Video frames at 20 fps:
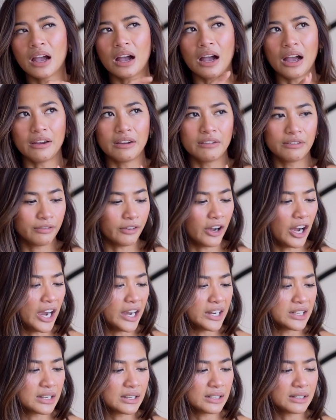I
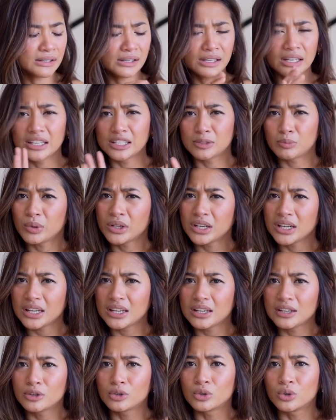find, is
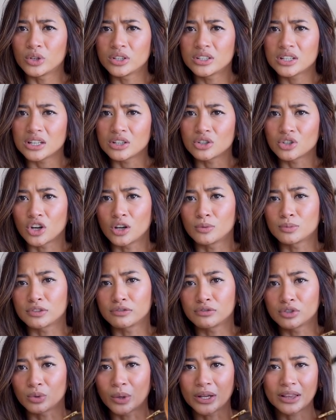pretty good in terms
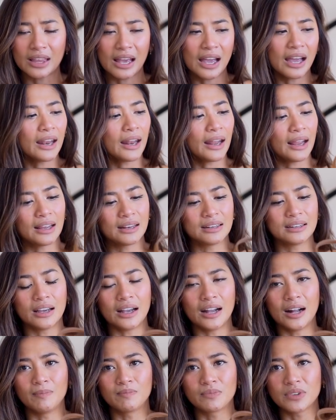of doing that, and
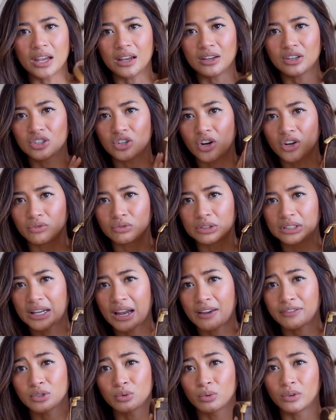um, yeah, you don't really
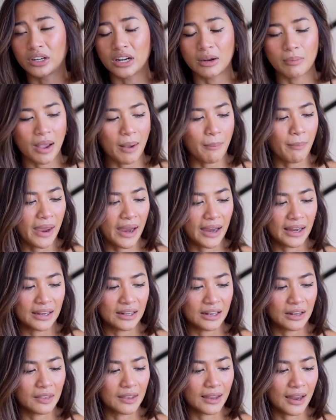have to worry about paying
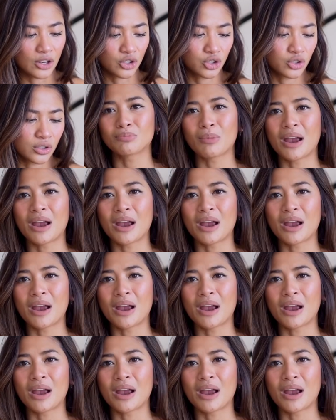anything extra.